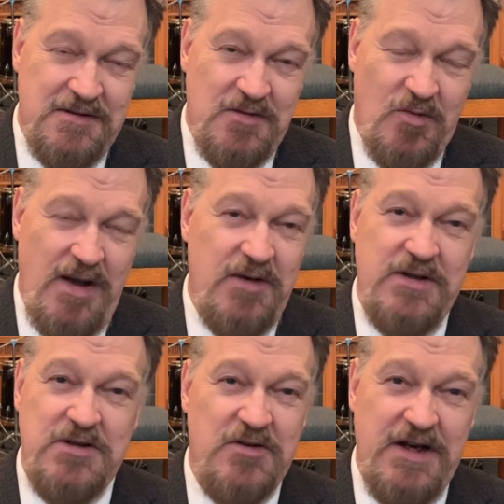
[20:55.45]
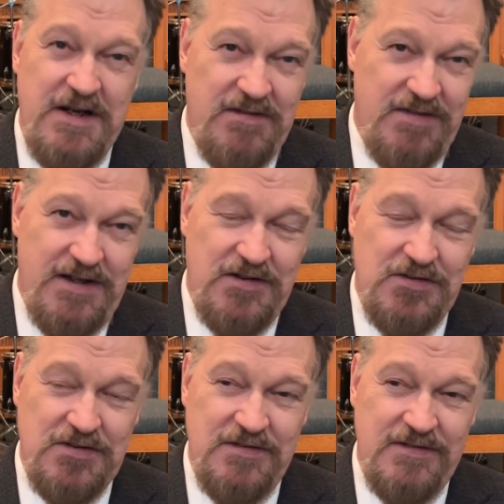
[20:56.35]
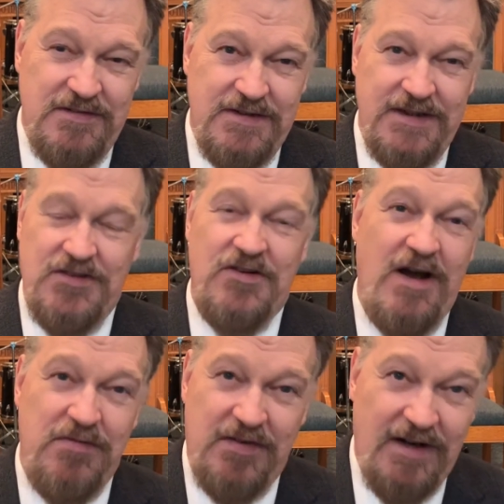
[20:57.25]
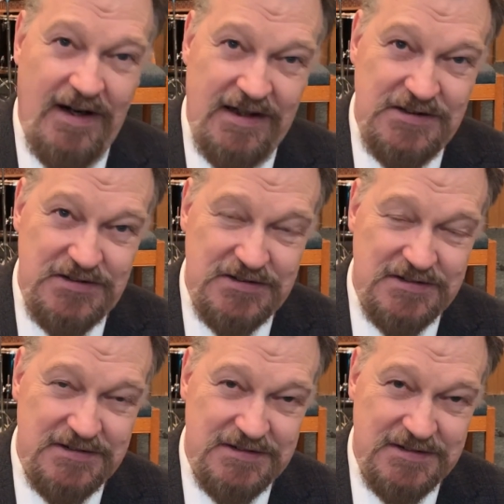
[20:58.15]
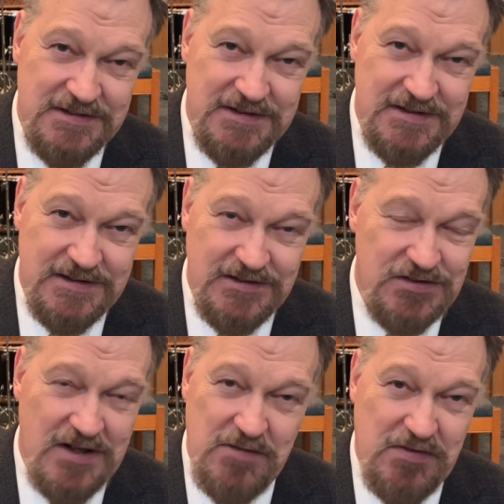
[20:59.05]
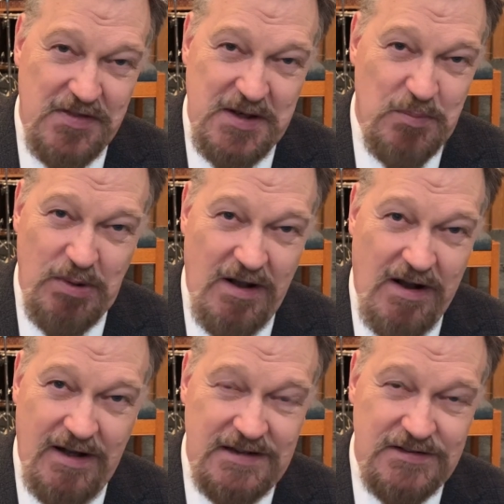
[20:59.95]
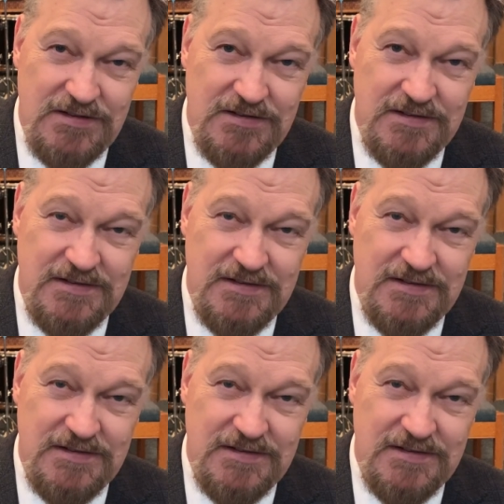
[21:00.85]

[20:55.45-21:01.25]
Why do we do any of this? It's not for us. It's not for the applause.